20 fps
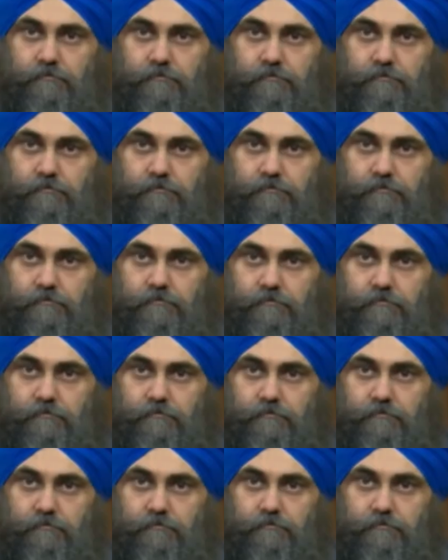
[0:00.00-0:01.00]

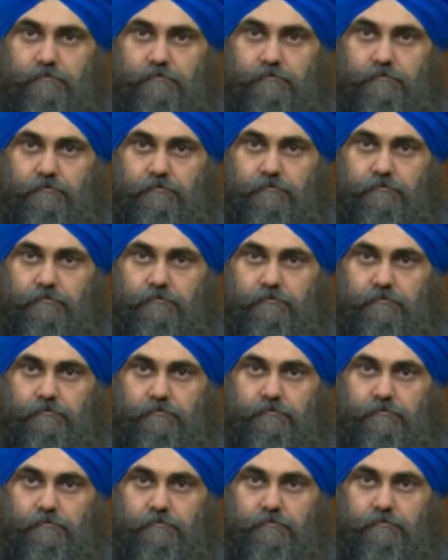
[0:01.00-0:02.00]

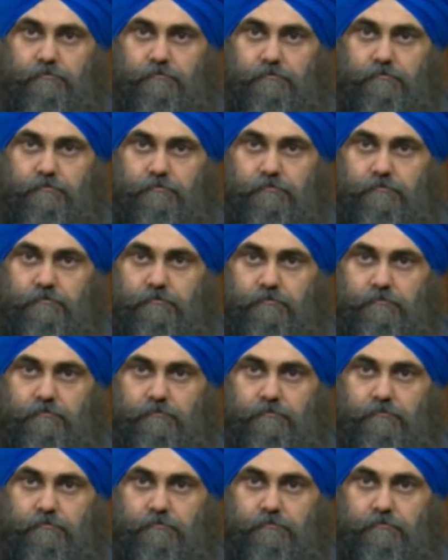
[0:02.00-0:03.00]

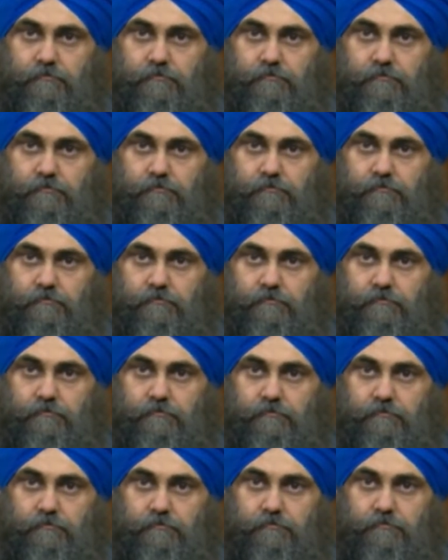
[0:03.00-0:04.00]

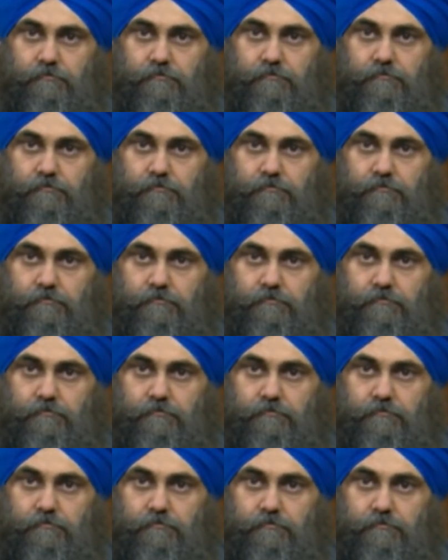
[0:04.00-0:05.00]

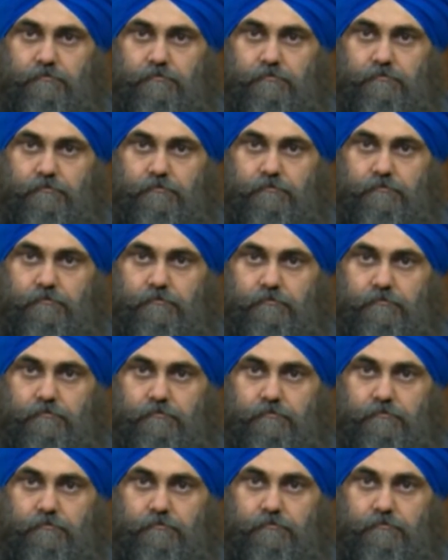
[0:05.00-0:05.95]
(not speaking)